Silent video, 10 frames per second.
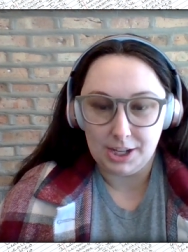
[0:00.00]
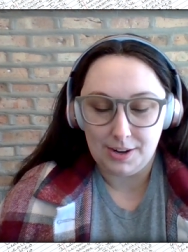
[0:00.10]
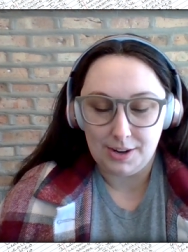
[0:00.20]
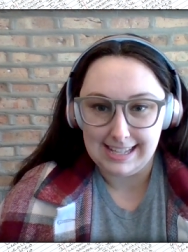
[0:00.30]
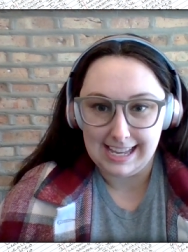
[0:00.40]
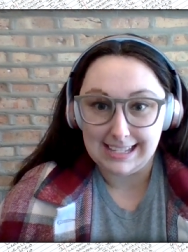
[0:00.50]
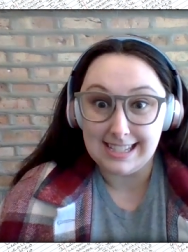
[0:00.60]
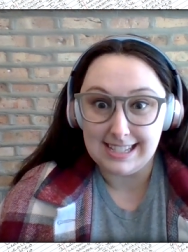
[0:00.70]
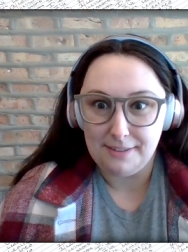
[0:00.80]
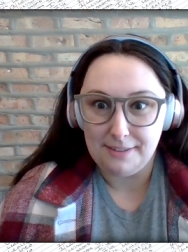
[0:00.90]
like crazy because
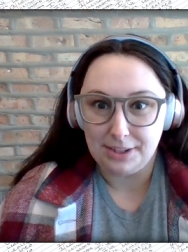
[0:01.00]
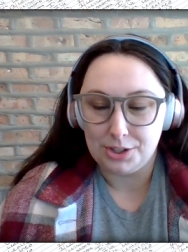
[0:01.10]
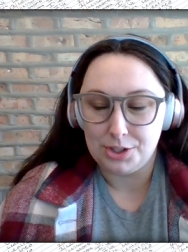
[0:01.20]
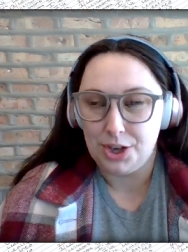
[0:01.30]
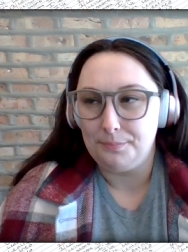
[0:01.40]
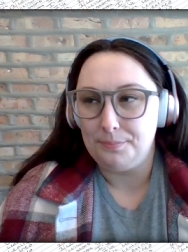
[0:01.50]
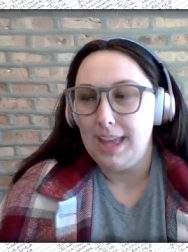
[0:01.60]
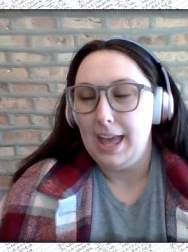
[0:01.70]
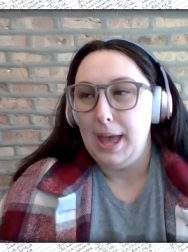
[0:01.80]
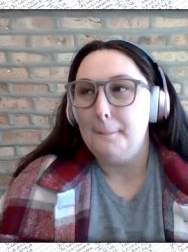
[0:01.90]
it's a Netflix show.
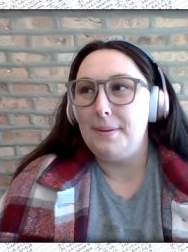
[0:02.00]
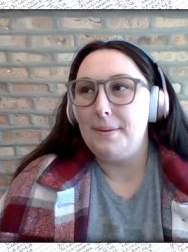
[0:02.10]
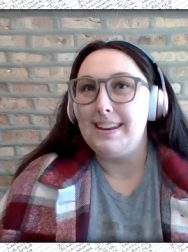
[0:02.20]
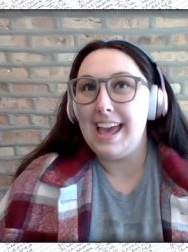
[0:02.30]
But mm-hmm.